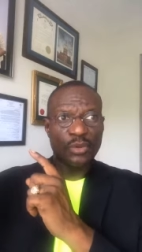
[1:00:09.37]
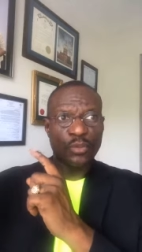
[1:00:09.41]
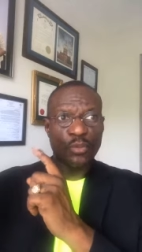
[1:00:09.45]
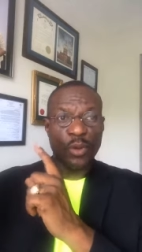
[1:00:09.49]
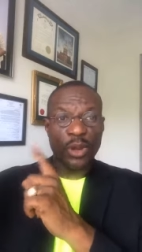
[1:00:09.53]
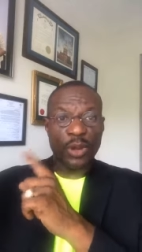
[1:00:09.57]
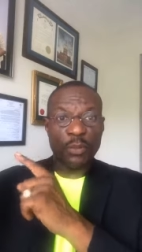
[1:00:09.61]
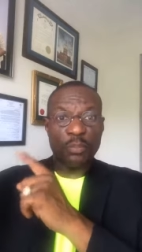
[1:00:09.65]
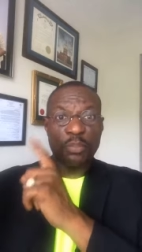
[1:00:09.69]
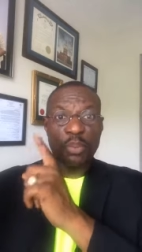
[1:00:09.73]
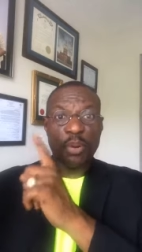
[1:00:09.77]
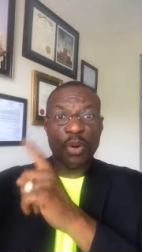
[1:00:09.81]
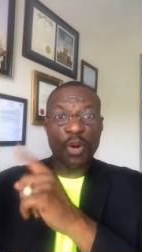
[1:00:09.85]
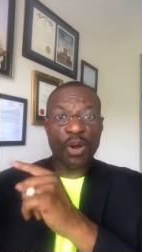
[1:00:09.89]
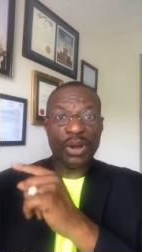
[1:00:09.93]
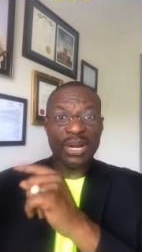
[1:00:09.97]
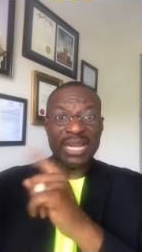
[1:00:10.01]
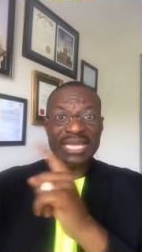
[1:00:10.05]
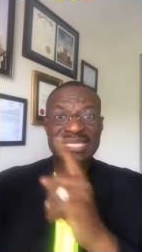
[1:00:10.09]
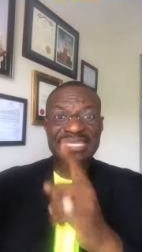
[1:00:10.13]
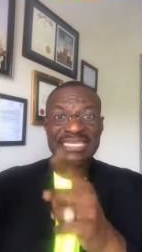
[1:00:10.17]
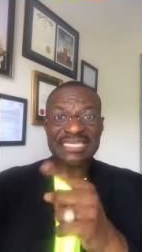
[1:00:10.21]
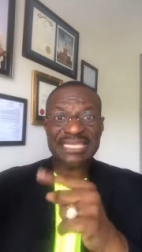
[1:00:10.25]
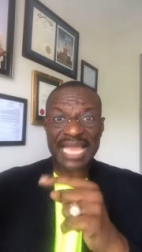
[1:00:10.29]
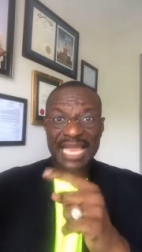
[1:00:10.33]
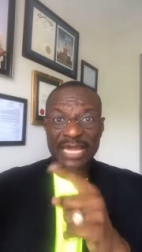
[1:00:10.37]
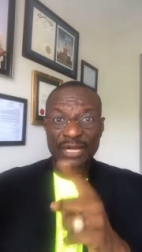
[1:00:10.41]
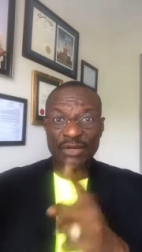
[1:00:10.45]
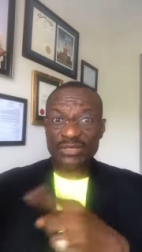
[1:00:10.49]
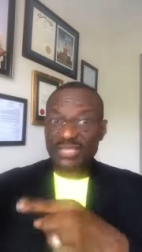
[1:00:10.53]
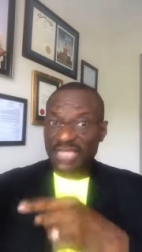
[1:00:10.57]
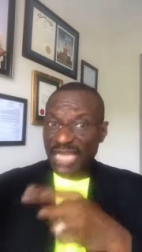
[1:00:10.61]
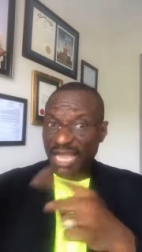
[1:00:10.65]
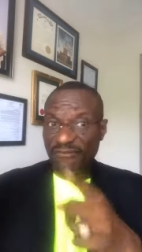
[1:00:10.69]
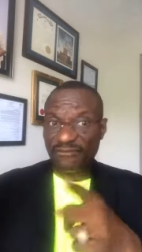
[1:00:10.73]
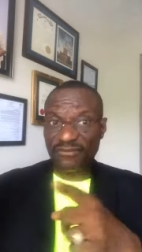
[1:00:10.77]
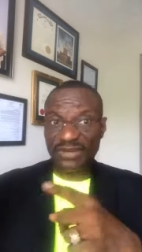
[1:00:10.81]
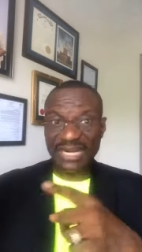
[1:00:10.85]
When Paul and
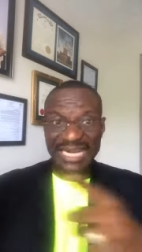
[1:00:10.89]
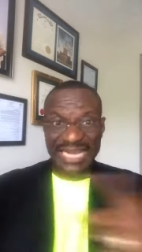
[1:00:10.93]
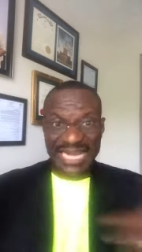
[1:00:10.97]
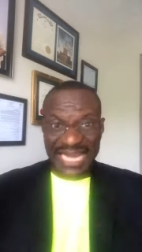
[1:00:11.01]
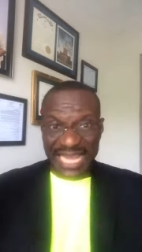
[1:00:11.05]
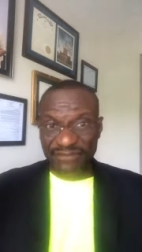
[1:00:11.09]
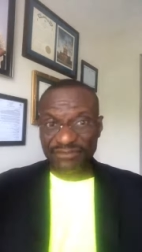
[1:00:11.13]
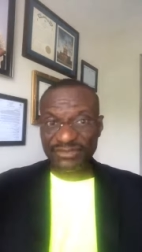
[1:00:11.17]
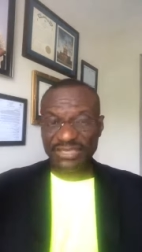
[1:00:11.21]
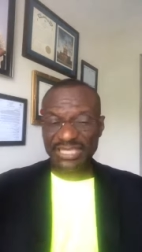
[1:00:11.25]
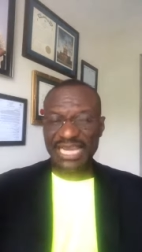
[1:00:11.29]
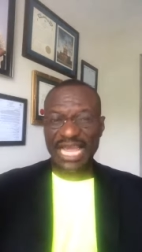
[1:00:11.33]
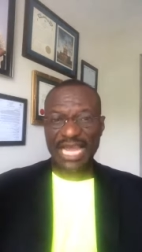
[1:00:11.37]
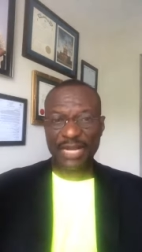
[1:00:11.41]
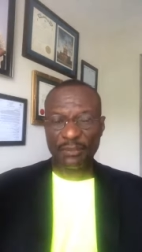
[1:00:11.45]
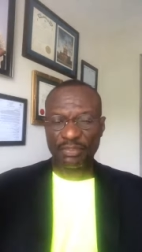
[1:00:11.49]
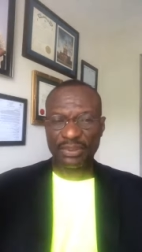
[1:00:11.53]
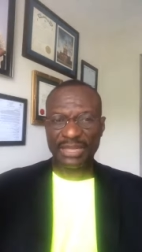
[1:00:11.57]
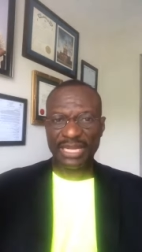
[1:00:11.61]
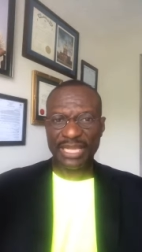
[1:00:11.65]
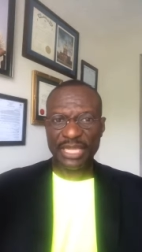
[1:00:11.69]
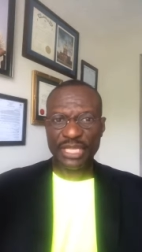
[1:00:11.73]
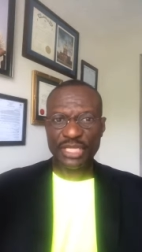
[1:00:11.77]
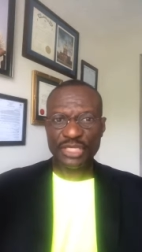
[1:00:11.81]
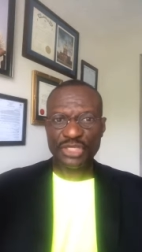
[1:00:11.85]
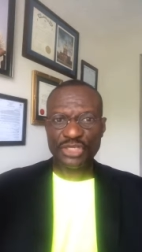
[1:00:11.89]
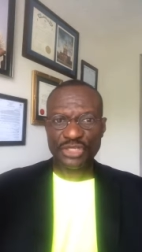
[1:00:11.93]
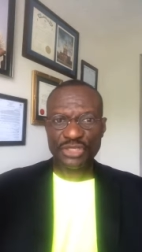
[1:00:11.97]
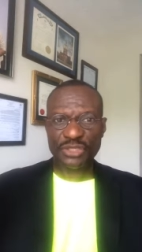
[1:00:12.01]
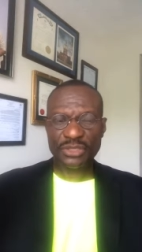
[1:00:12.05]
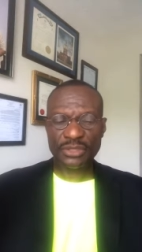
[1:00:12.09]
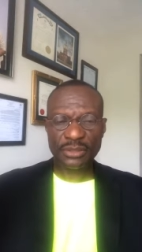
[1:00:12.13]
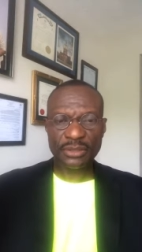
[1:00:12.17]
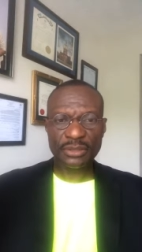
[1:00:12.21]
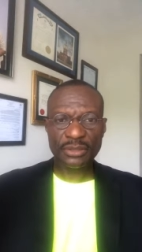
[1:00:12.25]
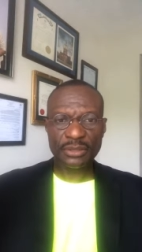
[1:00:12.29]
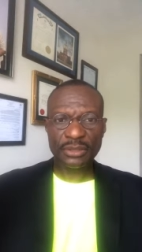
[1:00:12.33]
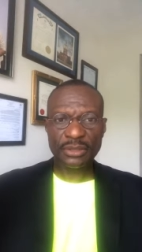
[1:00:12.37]
Silas have left that
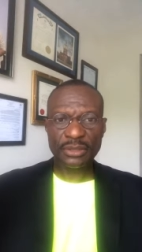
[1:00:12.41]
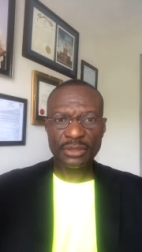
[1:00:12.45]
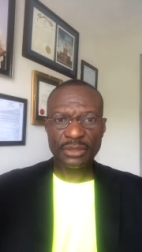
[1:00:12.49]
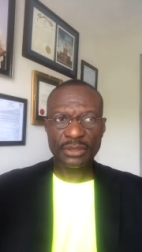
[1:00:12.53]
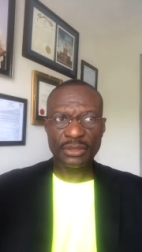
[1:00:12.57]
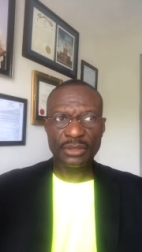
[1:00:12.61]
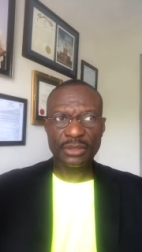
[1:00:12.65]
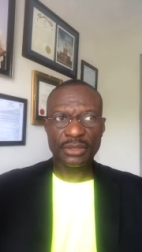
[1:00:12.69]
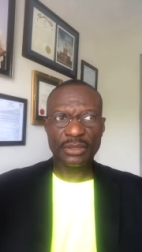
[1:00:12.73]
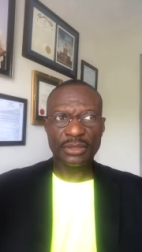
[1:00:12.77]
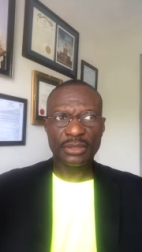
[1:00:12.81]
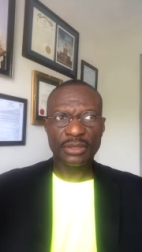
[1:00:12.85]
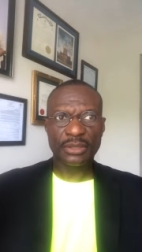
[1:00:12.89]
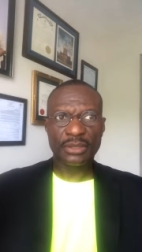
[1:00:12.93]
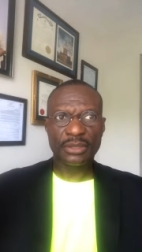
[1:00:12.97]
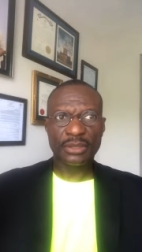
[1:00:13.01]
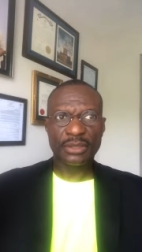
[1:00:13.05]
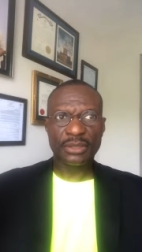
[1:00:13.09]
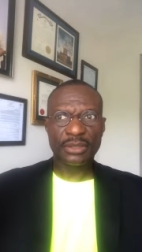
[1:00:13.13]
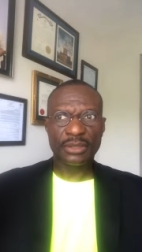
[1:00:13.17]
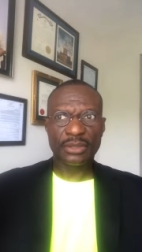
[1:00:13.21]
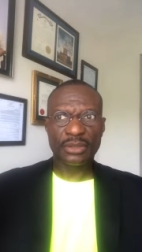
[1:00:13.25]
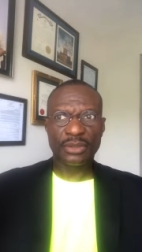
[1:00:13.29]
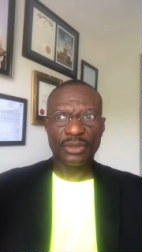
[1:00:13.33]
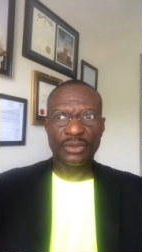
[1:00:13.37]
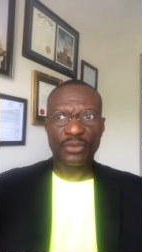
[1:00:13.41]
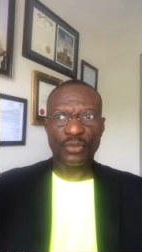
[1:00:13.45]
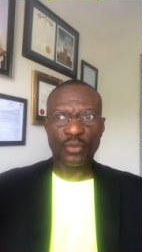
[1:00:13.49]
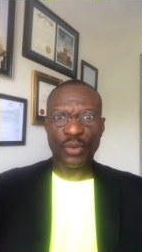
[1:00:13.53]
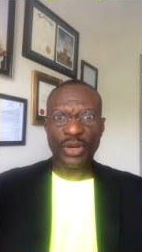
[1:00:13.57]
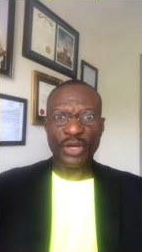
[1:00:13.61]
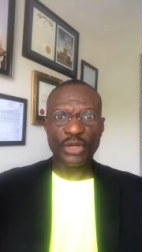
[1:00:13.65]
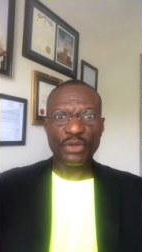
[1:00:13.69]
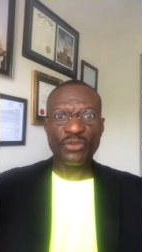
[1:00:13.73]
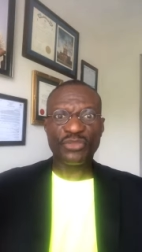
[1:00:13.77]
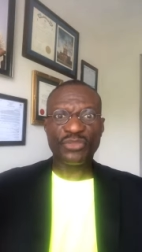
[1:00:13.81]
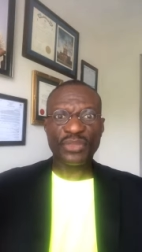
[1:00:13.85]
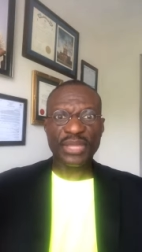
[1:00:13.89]
place,
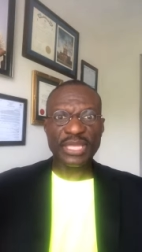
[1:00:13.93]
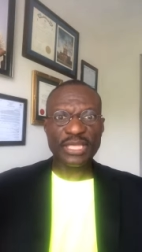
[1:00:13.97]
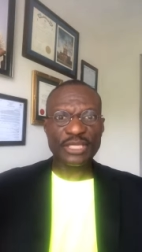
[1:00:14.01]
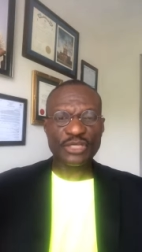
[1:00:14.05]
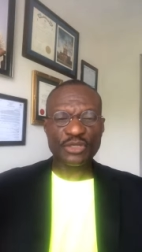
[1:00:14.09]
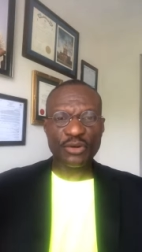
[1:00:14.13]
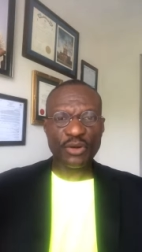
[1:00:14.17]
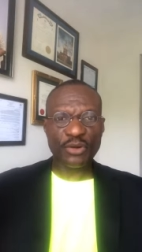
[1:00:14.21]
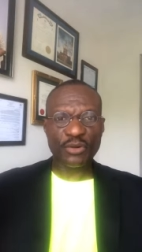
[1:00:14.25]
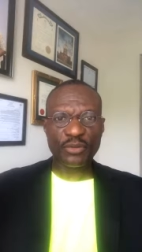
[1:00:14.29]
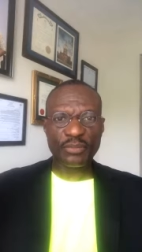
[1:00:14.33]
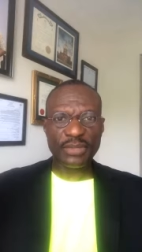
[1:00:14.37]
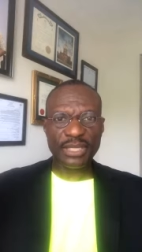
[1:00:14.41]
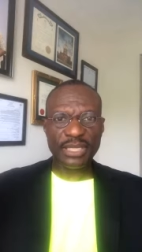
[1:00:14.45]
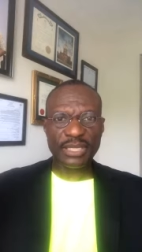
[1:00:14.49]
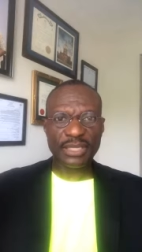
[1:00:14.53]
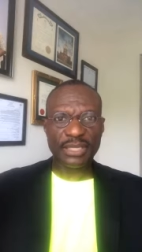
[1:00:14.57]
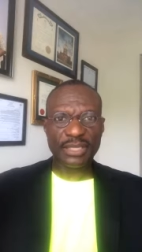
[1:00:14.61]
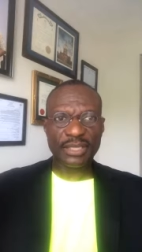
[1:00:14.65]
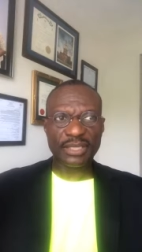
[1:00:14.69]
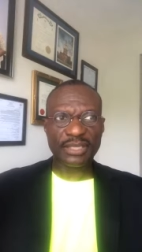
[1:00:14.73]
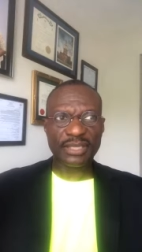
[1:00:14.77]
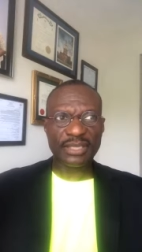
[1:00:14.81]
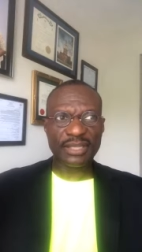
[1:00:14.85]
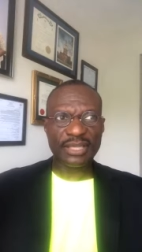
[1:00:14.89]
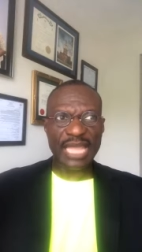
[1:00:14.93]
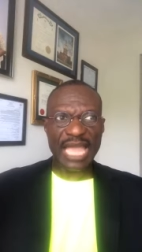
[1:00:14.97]
what do you think is going to be?